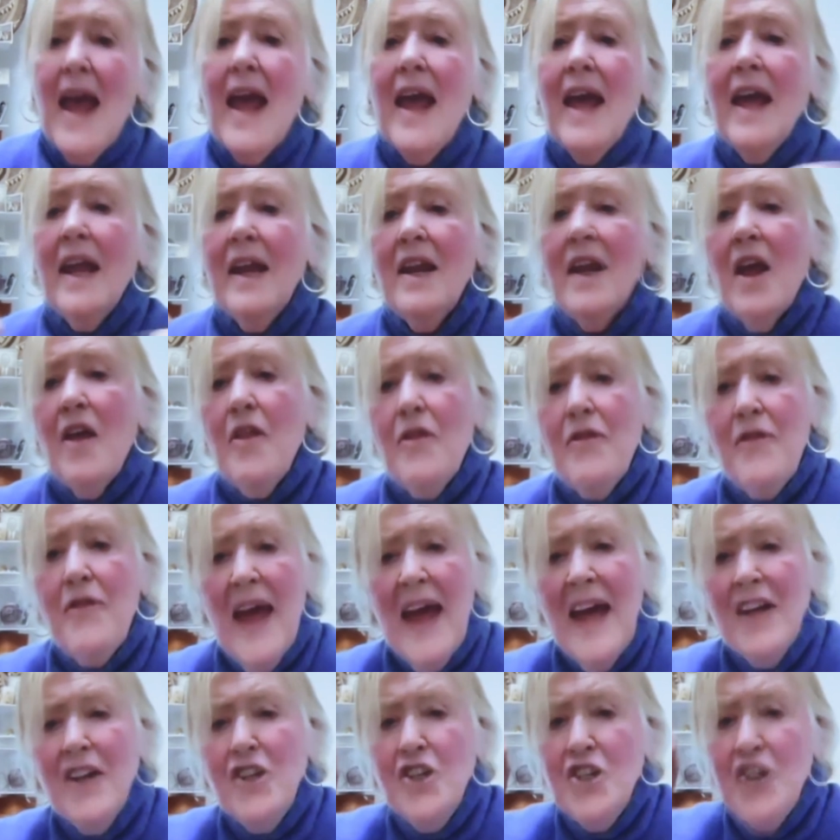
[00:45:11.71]
And
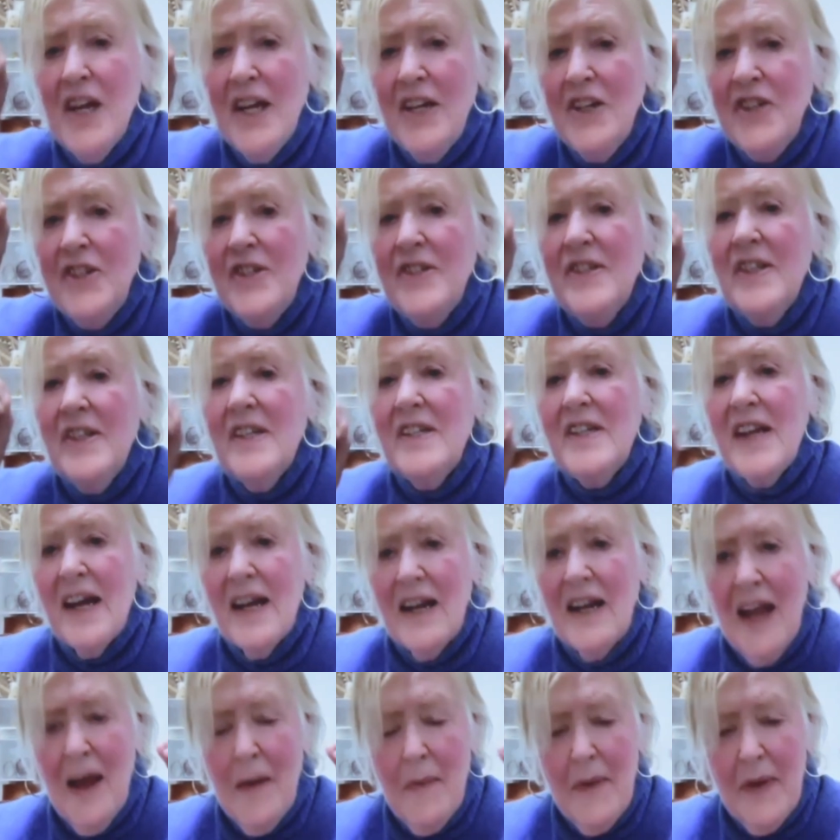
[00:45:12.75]
that changes the
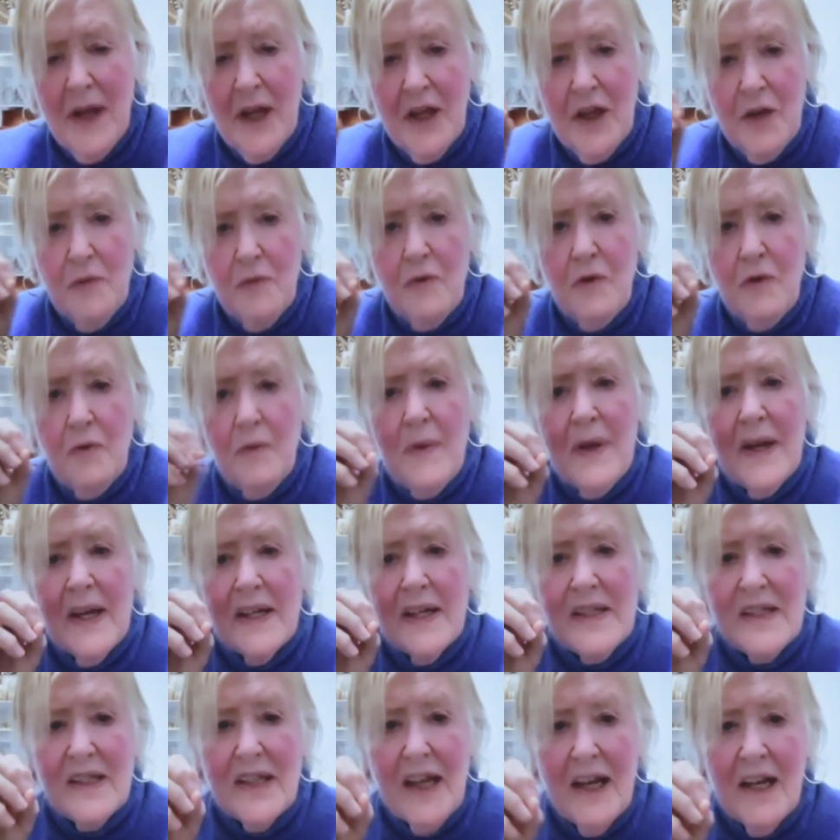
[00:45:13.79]
dynamic in the room,
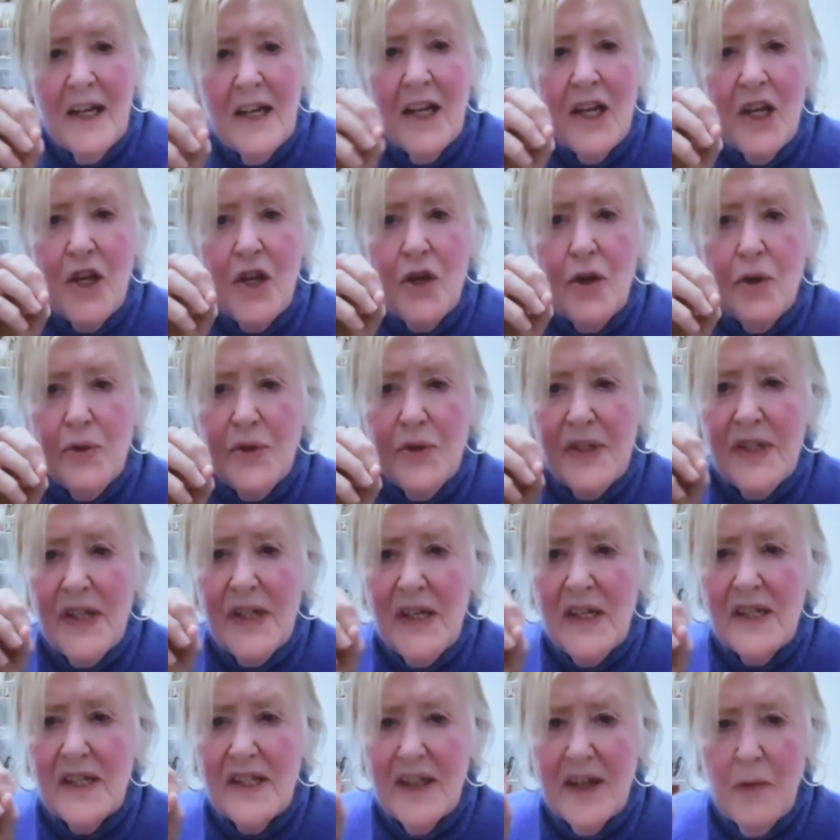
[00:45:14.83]
because suddenly you see
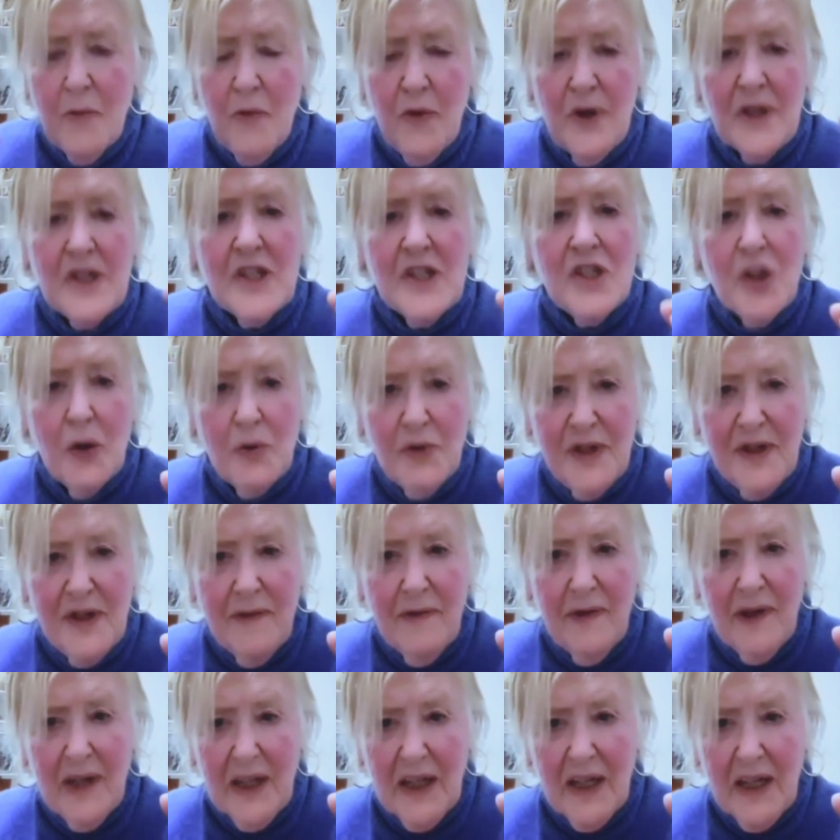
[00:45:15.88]
someone so
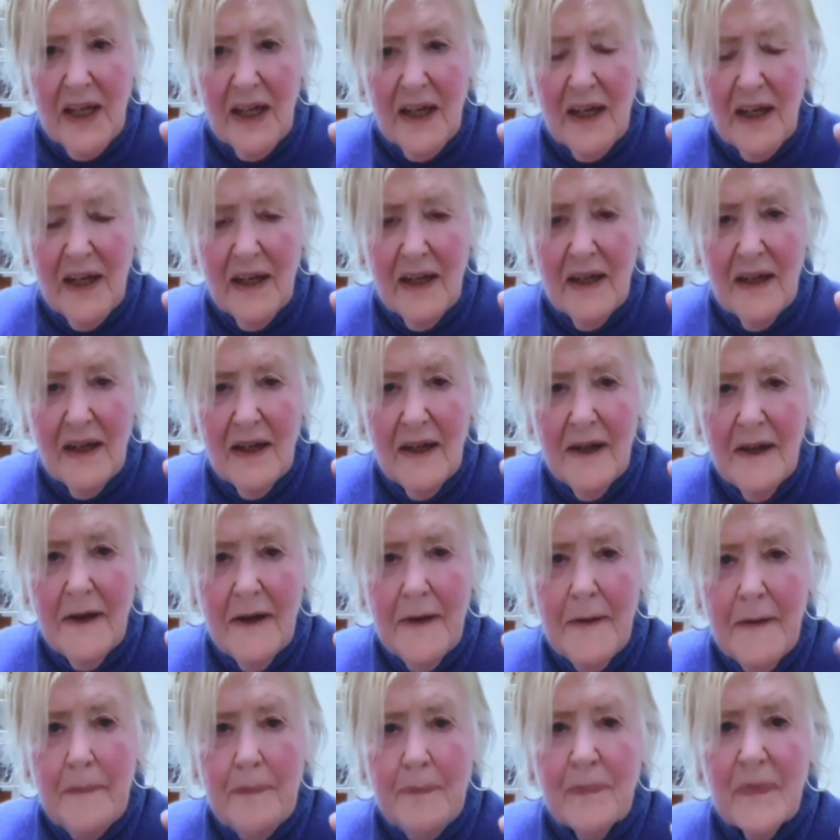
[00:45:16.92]
differently,
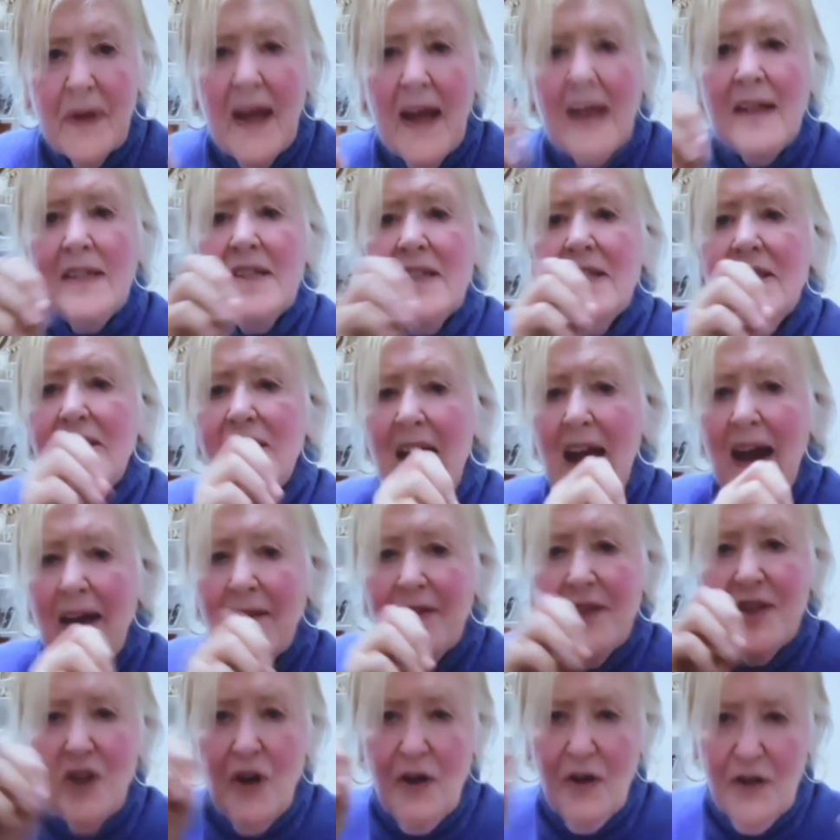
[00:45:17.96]
and staff
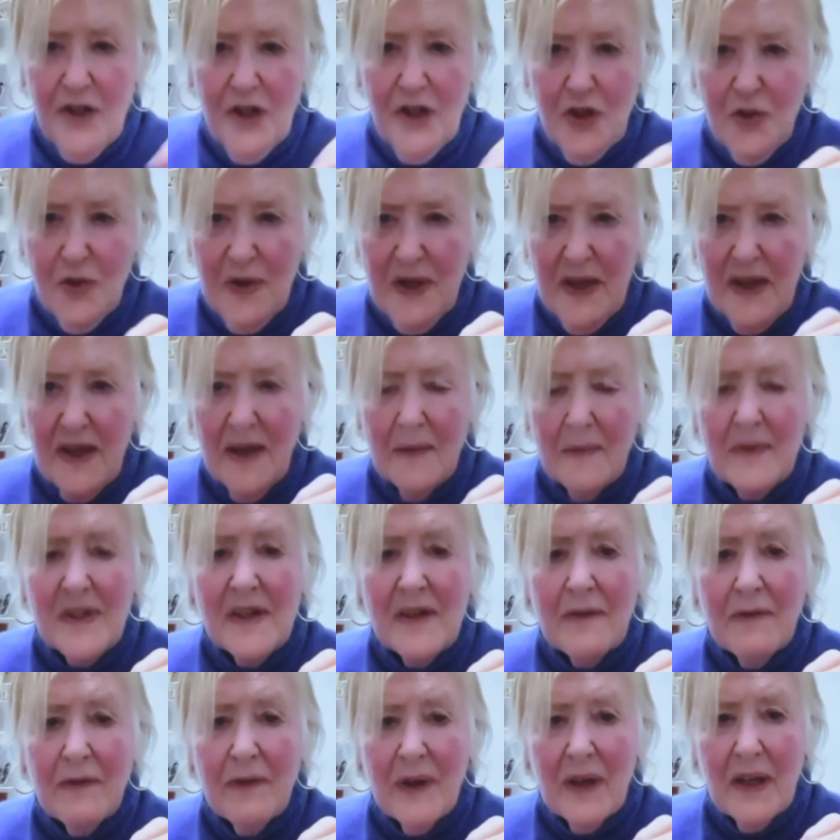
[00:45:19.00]
start to treat them
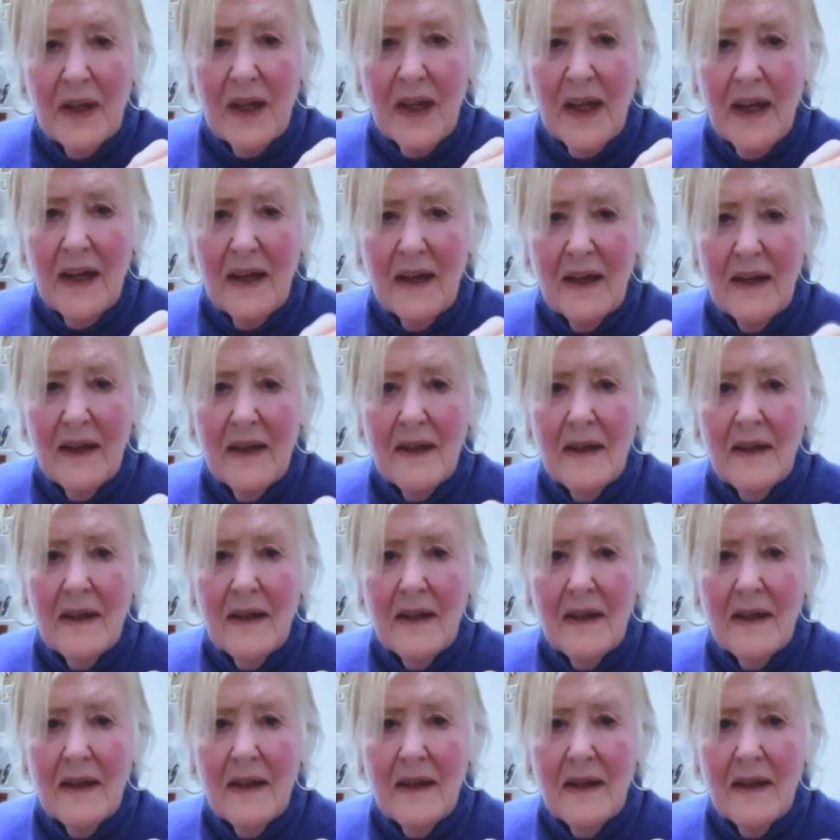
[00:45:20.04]
differently,